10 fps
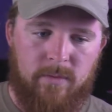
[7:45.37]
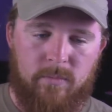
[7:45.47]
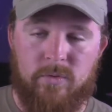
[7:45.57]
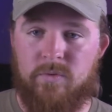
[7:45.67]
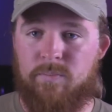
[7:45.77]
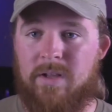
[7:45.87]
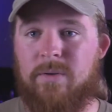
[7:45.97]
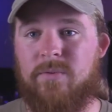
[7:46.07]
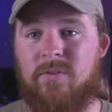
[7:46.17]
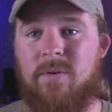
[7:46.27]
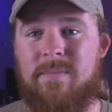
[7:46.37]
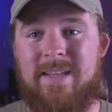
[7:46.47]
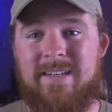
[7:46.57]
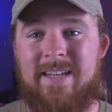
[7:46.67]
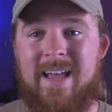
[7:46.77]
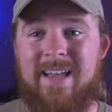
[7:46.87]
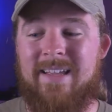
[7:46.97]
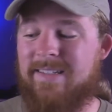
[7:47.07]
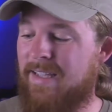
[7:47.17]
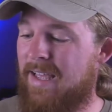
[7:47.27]
Which would probably result in me in
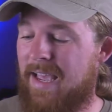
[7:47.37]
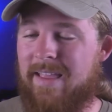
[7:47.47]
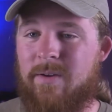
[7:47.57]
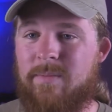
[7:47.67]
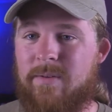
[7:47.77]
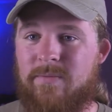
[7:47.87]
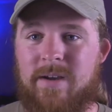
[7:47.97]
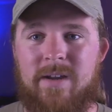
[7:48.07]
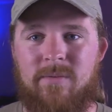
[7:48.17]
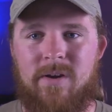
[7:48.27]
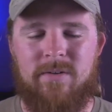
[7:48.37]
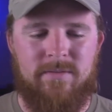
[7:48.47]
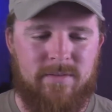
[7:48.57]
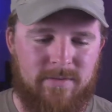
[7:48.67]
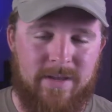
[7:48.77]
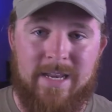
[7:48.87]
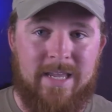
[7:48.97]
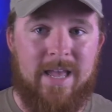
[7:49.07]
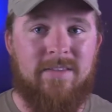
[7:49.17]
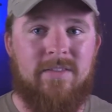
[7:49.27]
dying, and they would be fucking wrong. So in any
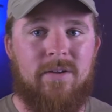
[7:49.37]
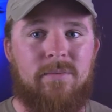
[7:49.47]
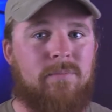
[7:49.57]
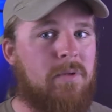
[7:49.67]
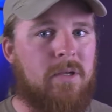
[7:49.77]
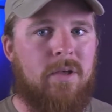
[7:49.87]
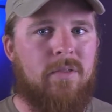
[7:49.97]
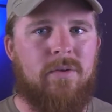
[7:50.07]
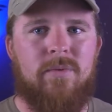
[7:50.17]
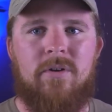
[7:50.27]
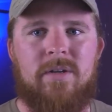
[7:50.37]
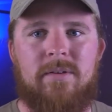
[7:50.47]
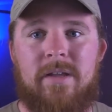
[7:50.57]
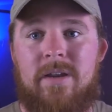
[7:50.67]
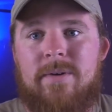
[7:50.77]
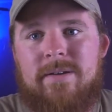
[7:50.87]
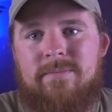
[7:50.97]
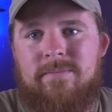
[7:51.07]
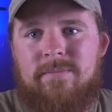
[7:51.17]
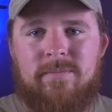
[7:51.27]
case, they're wrong to anyway.
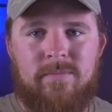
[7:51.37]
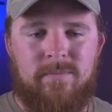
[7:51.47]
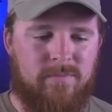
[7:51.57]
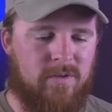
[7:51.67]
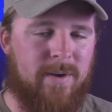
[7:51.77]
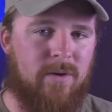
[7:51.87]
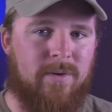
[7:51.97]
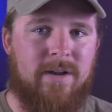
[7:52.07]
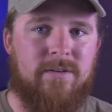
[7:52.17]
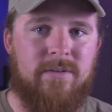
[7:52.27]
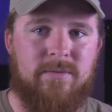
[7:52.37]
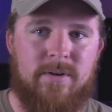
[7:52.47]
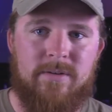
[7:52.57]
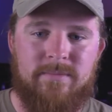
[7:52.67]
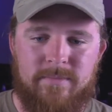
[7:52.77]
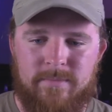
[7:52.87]
No matter what I do, they're wrong.